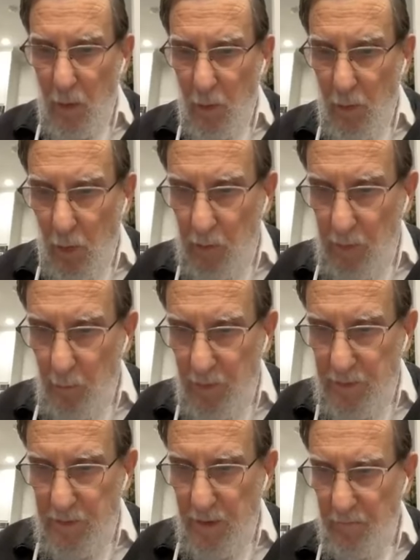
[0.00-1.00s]
could only
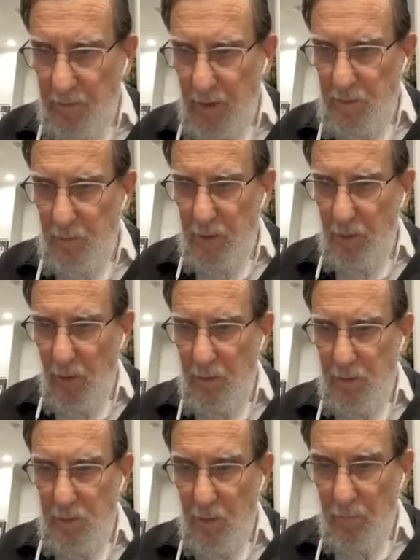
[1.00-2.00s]
receive these
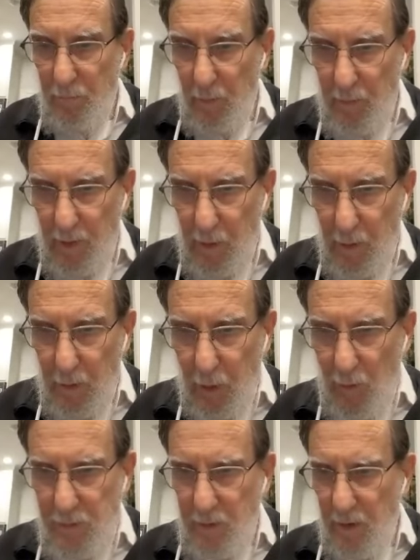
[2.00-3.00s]
midos from being
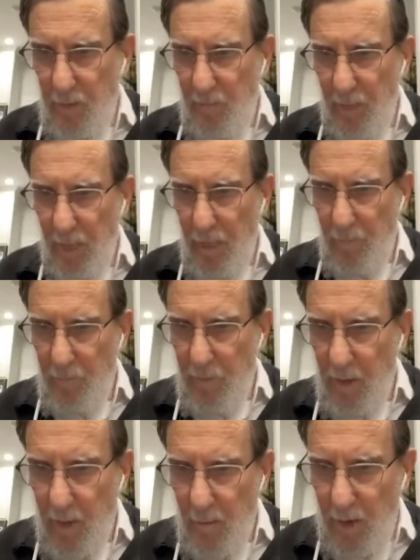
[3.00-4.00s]
close to him.
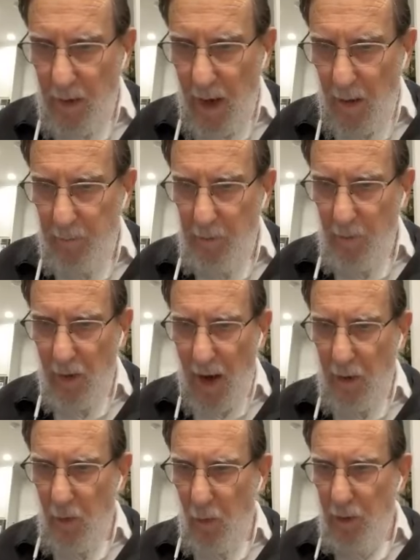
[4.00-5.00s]
They got an array
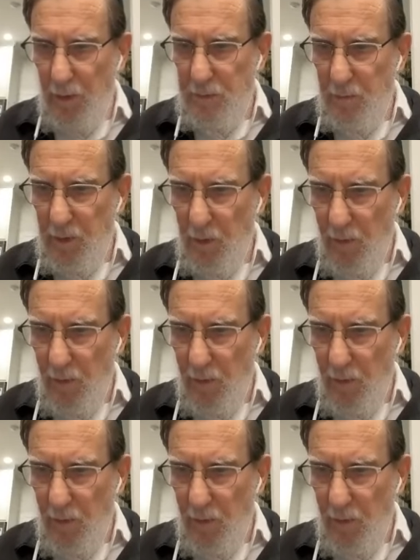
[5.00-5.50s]
of these